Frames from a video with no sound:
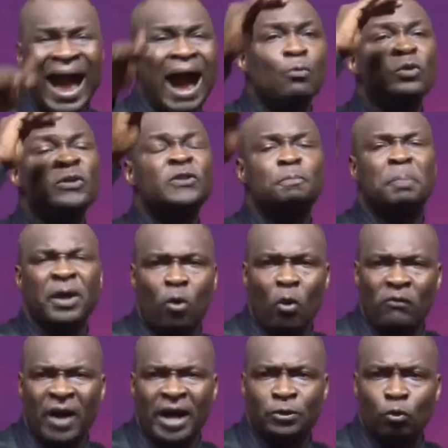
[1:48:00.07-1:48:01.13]
I will speak
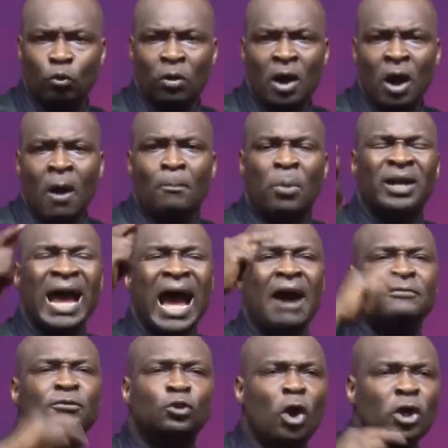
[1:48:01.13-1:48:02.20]
over you. But
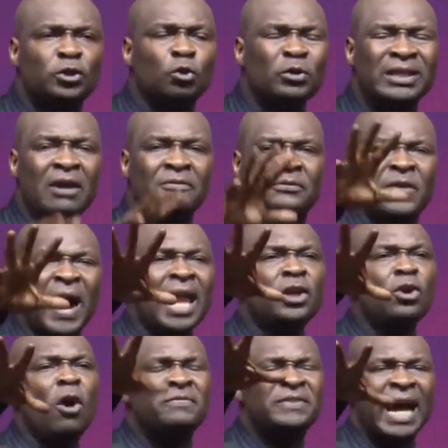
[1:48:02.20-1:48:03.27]
I've taught you the
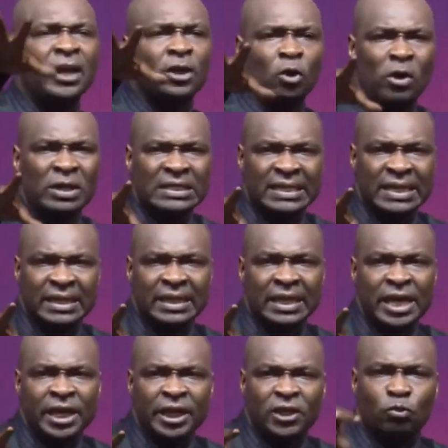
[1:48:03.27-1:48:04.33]
value of the anointing
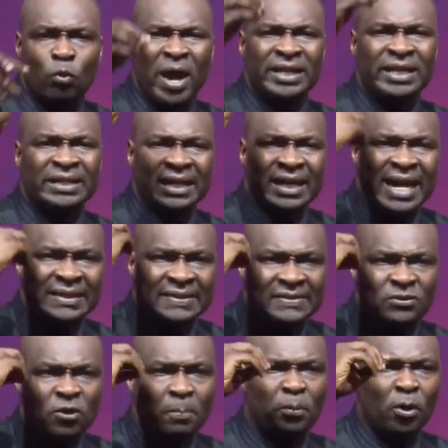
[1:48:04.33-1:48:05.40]
is when it
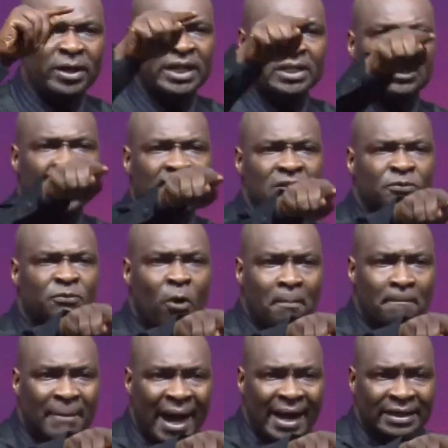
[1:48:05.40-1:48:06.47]
rests upon a
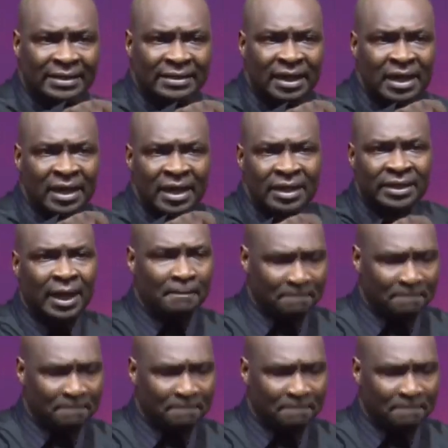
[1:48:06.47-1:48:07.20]
transformed mind. The